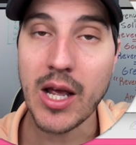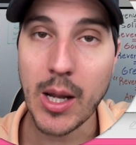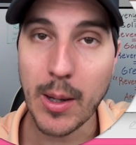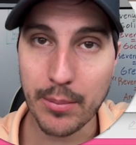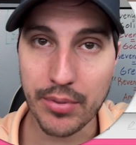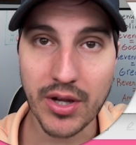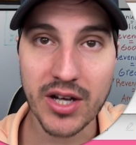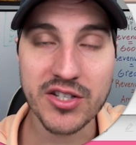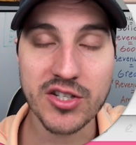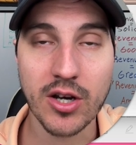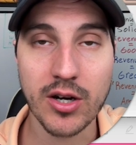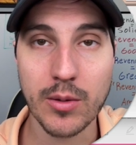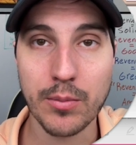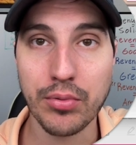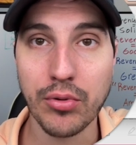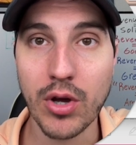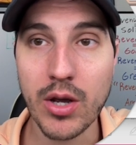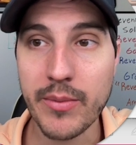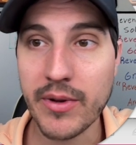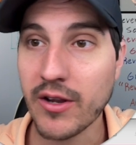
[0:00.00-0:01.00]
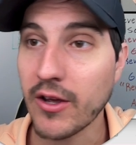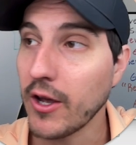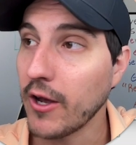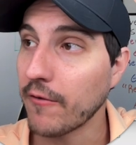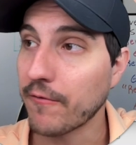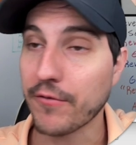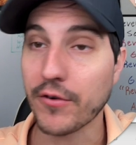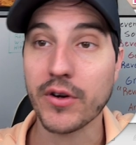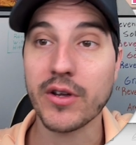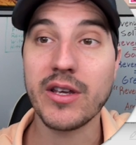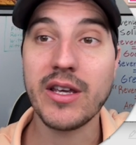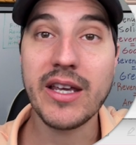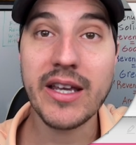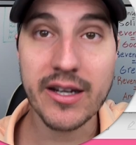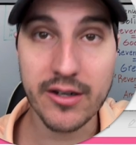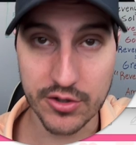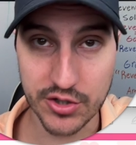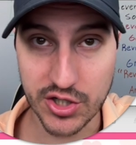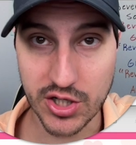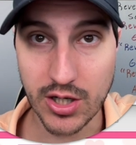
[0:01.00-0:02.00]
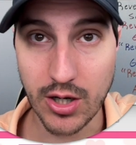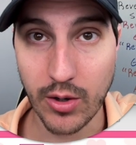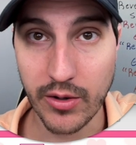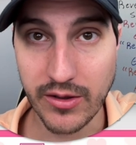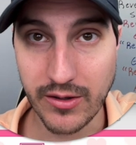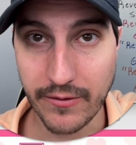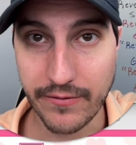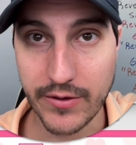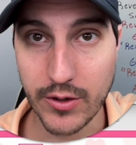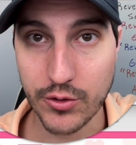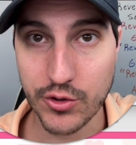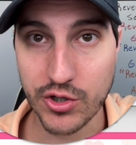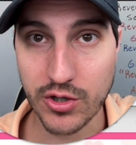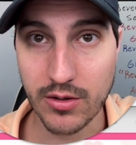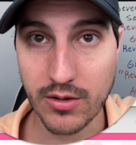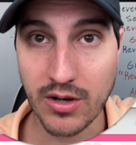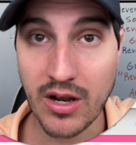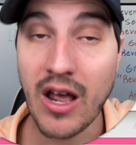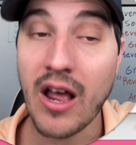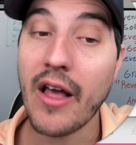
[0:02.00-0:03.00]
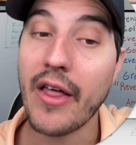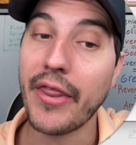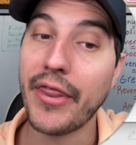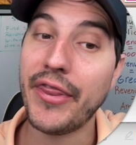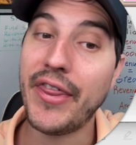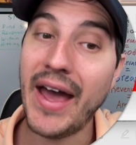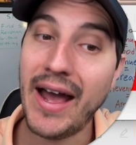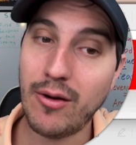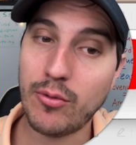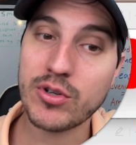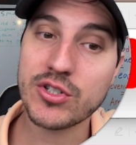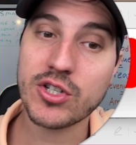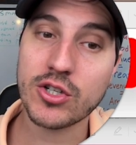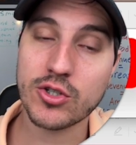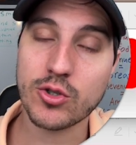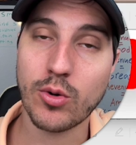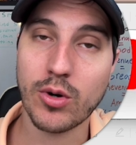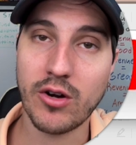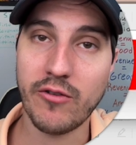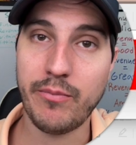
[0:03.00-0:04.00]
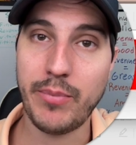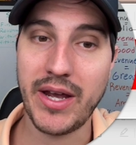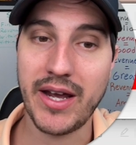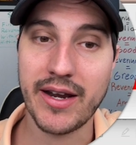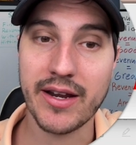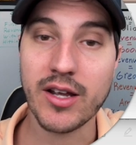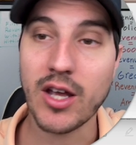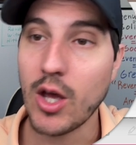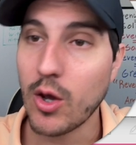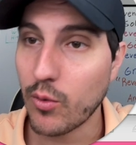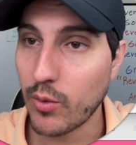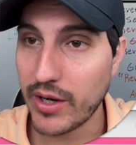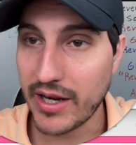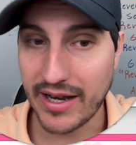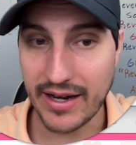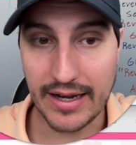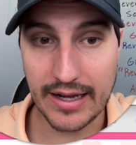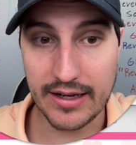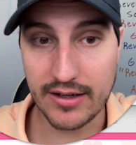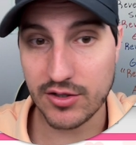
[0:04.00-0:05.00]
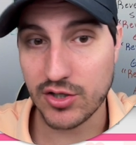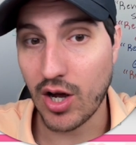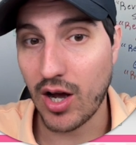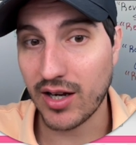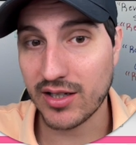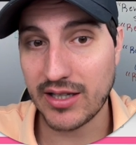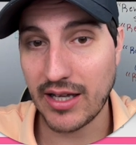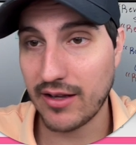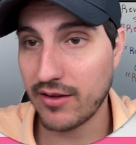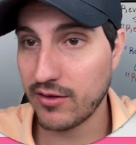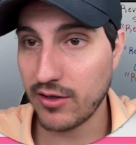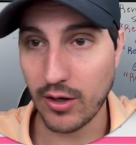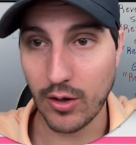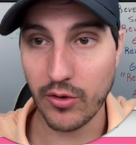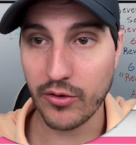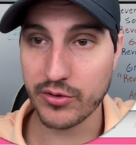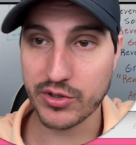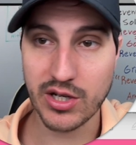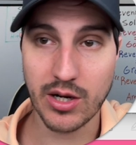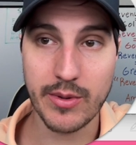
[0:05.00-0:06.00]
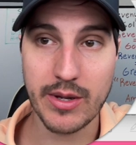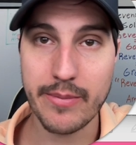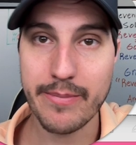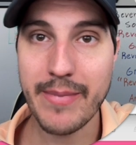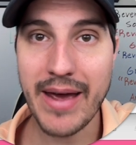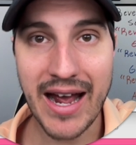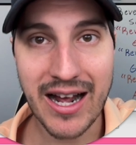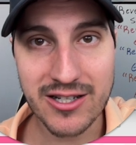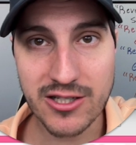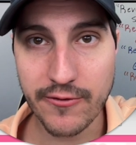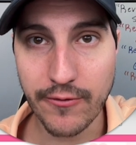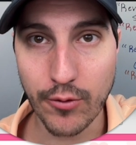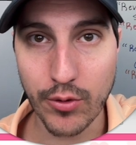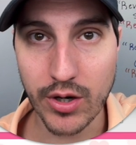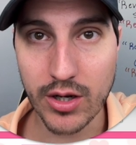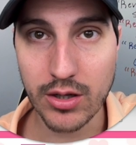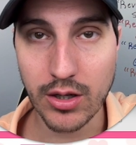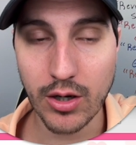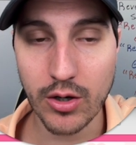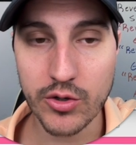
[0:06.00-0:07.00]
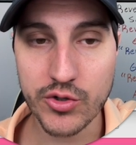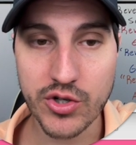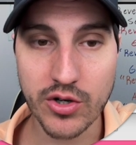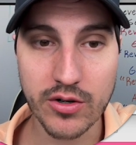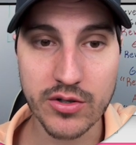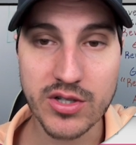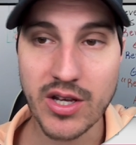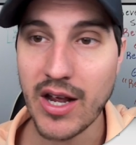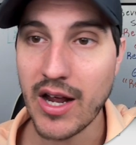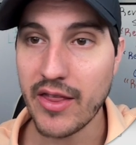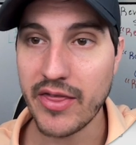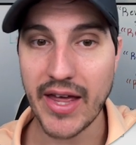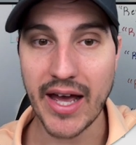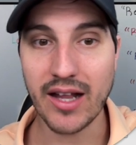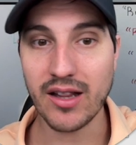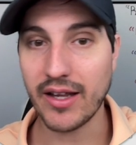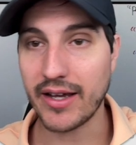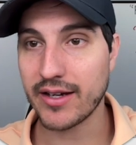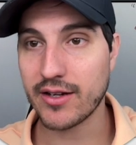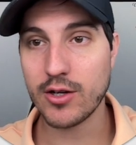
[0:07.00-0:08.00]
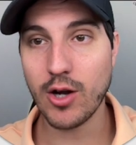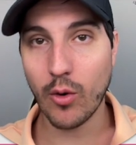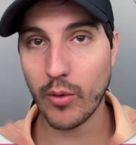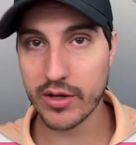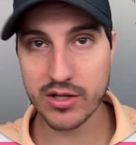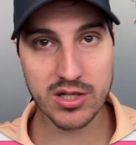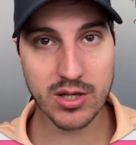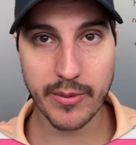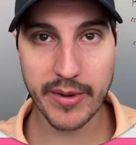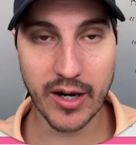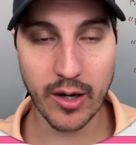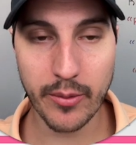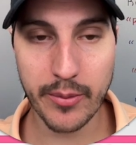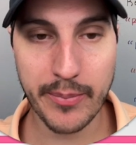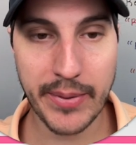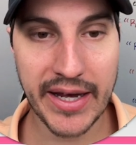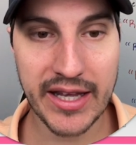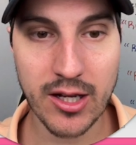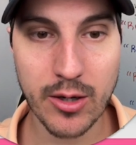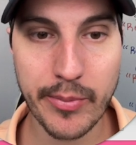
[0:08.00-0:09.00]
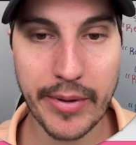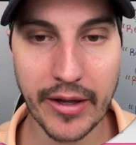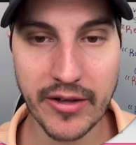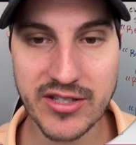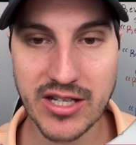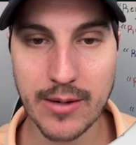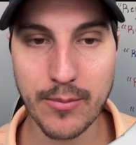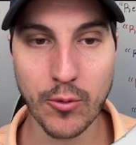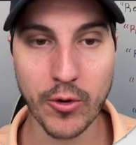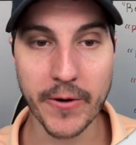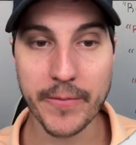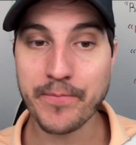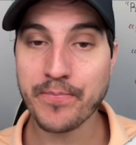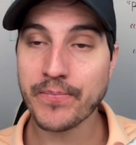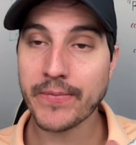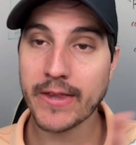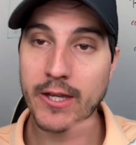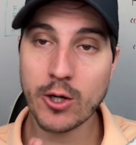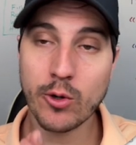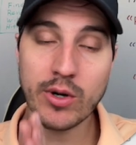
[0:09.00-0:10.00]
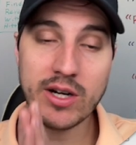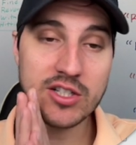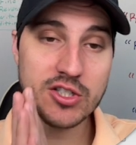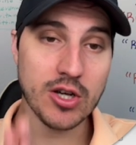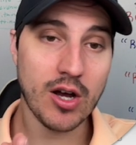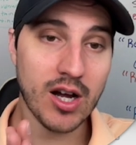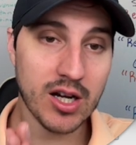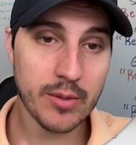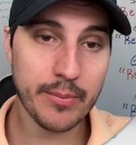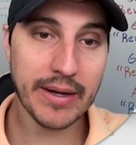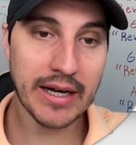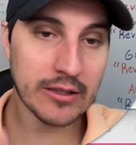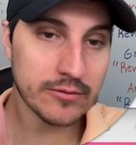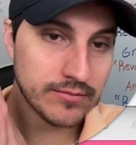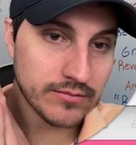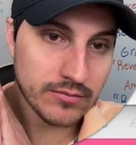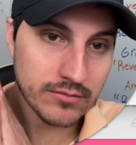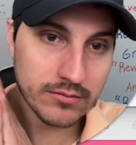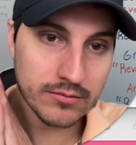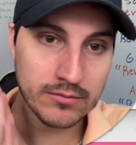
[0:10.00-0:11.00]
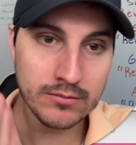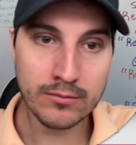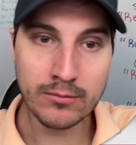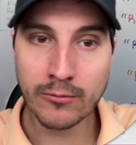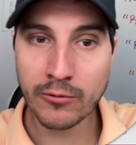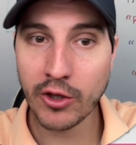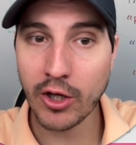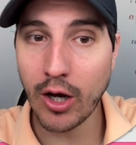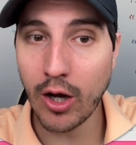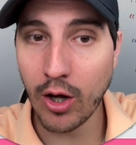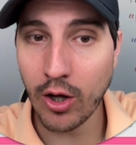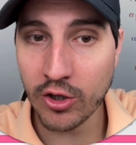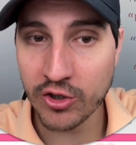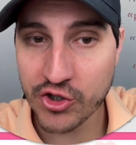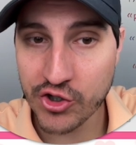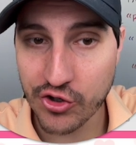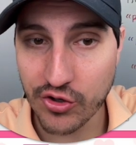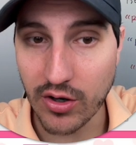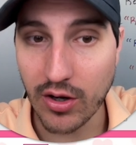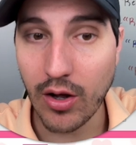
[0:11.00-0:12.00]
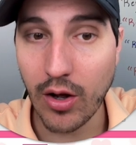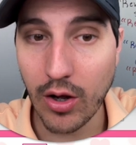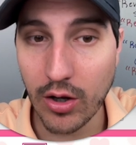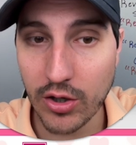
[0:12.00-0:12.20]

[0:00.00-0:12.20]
plus unemployment for years to go in the future. That was a sort of panic. We had a talk that, you know, there was going to be mass foreclosures, that like no one's gonna be able to pay their bills anymore. You wanna talk about the ultra